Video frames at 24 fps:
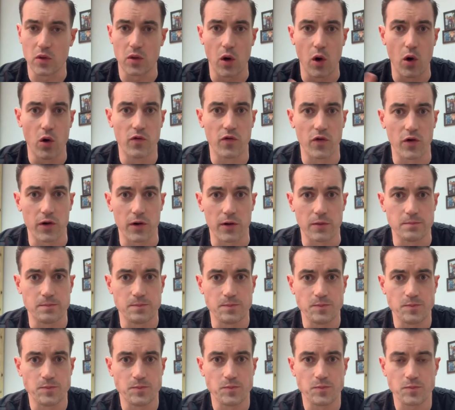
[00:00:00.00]
overdone
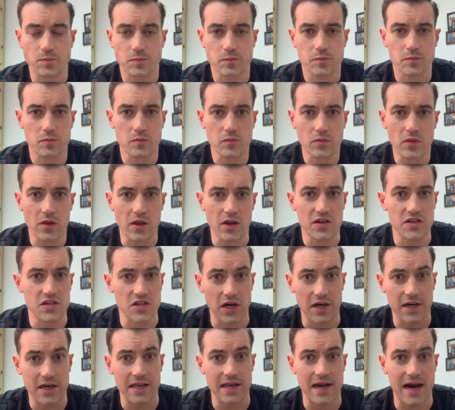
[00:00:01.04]

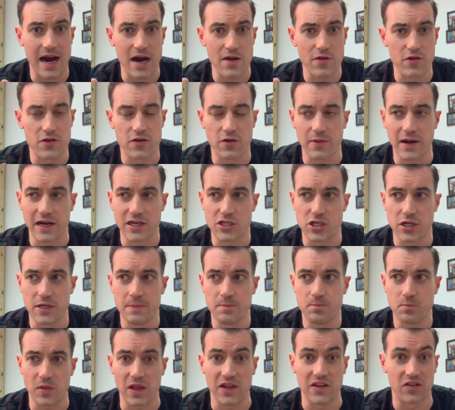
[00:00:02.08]
in either
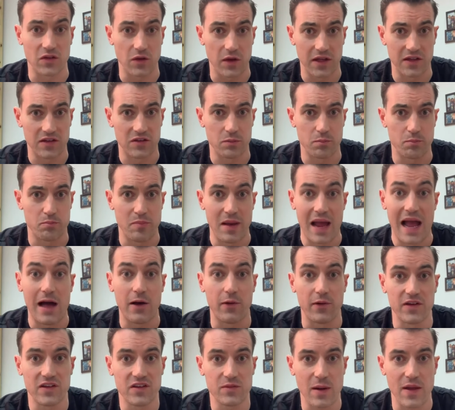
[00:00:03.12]
direction. It's
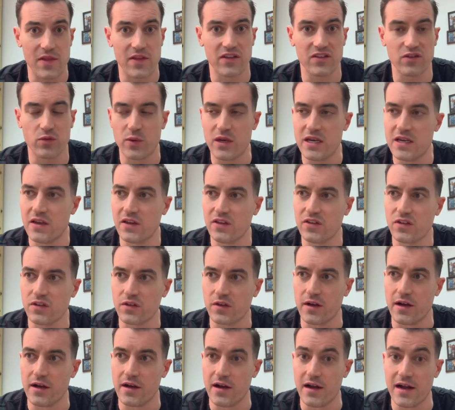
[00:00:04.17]
balanced by the sweetness.
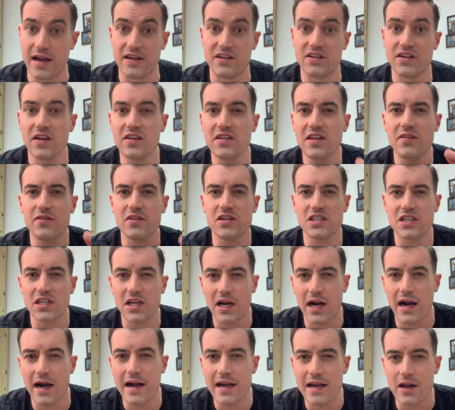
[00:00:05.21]
It does have a
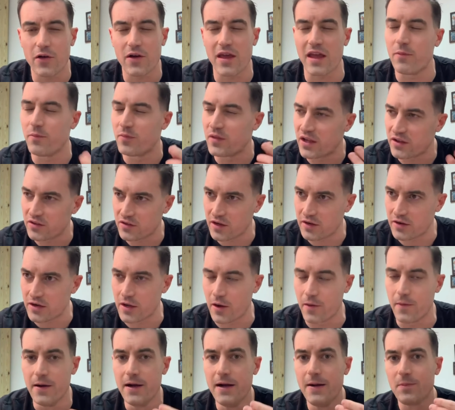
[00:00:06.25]
tiny, okay, there you
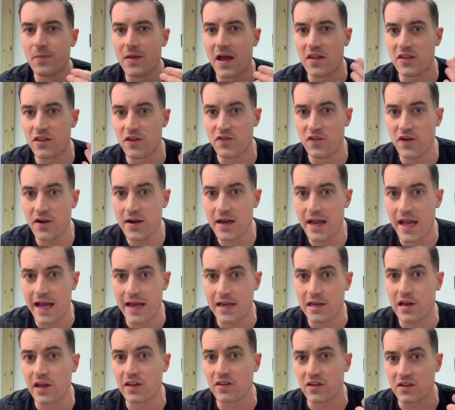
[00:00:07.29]
go. At the very
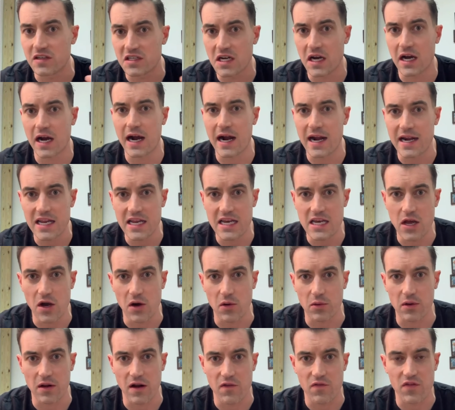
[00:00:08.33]
end, has a tiny
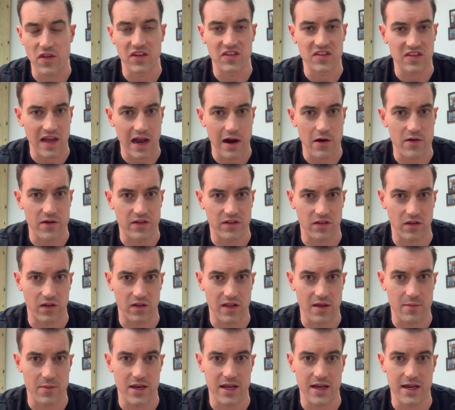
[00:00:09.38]
note of the sourness of the
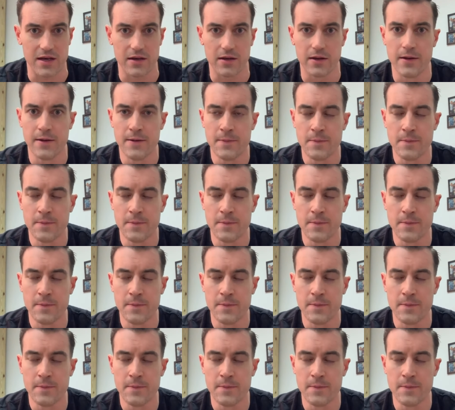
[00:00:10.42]
lemonade.